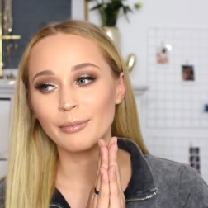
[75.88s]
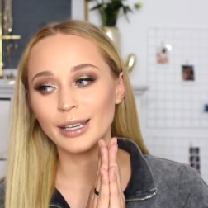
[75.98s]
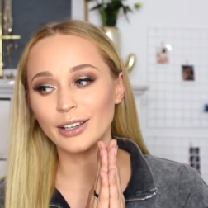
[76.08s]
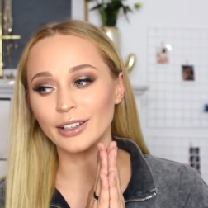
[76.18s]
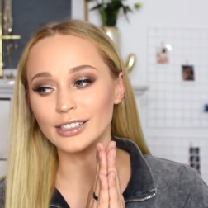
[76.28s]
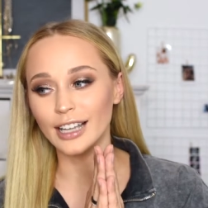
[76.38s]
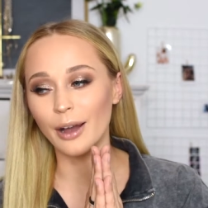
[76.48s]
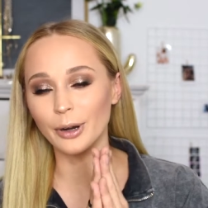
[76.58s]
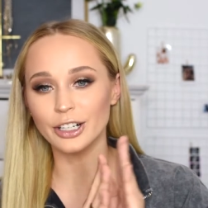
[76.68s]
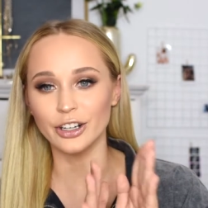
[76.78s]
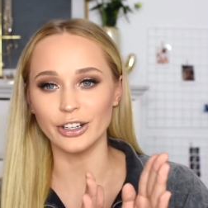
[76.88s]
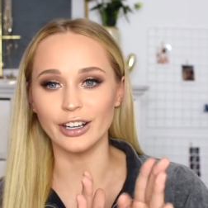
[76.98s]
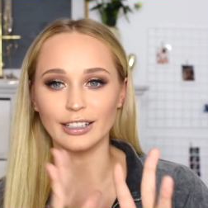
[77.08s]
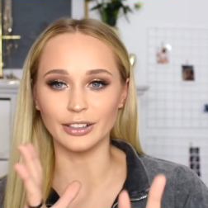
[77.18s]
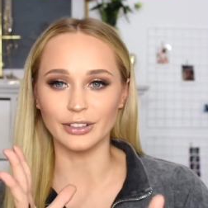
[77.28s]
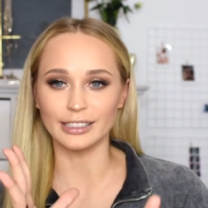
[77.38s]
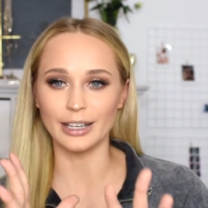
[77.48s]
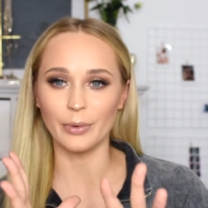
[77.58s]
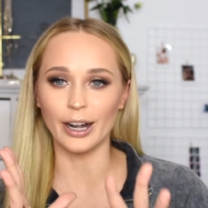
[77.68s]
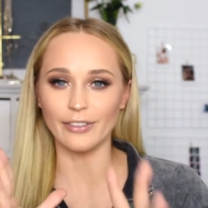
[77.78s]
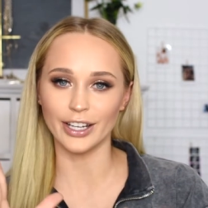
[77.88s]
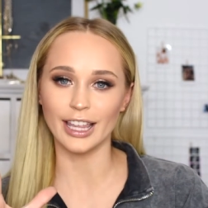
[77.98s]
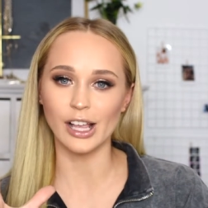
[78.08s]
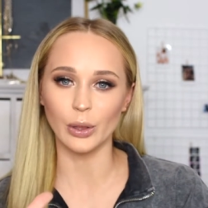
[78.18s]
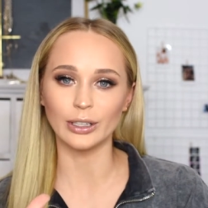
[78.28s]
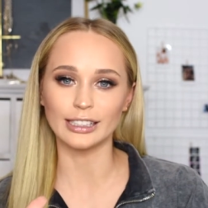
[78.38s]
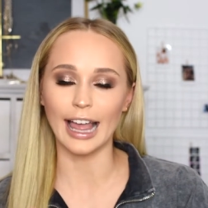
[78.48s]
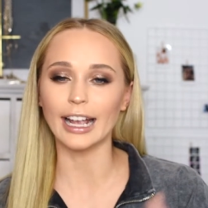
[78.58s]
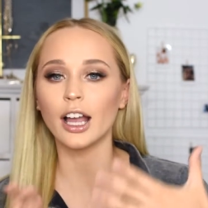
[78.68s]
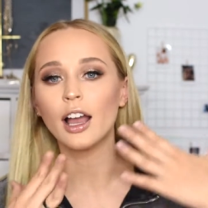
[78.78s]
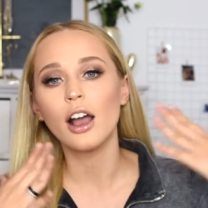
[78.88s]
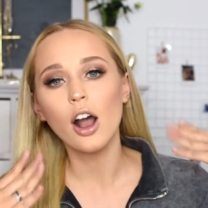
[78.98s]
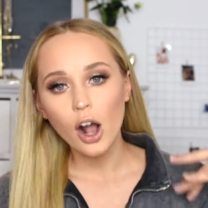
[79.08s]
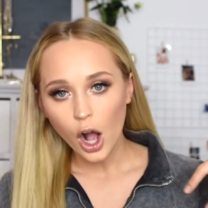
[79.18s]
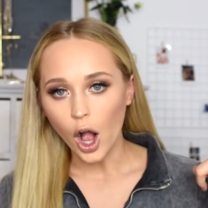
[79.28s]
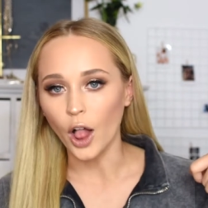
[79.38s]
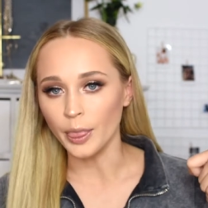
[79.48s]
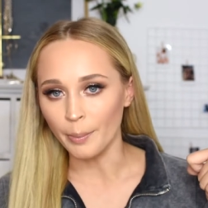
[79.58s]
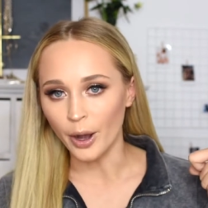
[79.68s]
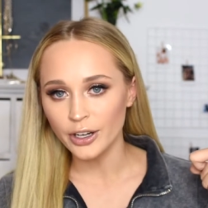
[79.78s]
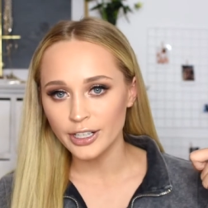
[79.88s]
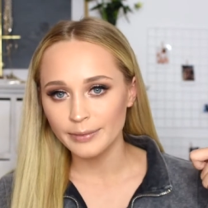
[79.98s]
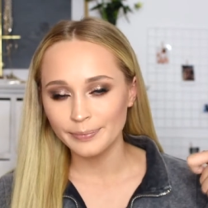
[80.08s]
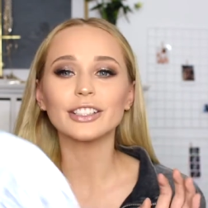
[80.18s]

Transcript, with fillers: because I want to show you guys obviously what everything looks like on the bot.